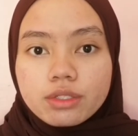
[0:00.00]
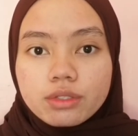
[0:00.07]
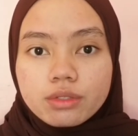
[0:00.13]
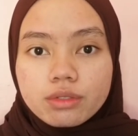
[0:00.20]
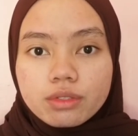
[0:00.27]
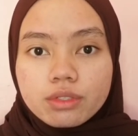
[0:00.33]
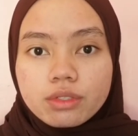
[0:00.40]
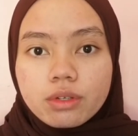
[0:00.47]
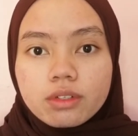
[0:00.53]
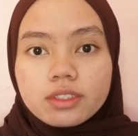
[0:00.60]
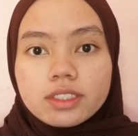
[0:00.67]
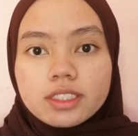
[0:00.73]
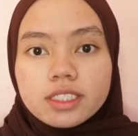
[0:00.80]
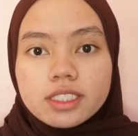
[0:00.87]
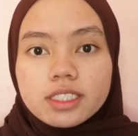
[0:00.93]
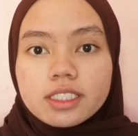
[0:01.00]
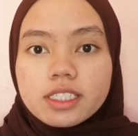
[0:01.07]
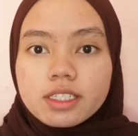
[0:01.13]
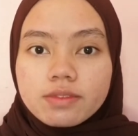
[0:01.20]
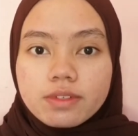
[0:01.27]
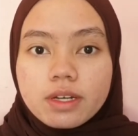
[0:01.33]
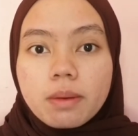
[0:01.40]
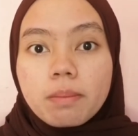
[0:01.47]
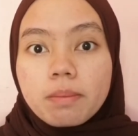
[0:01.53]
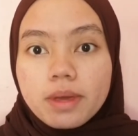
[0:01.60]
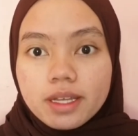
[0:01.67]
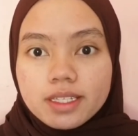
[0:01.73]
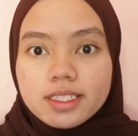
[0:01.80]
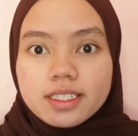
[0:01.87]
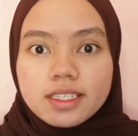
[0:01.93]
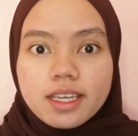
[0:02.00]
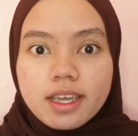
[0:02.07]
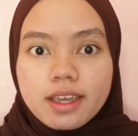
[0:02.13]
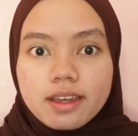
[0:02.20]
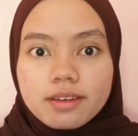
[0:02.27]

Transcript: good soles need even better care.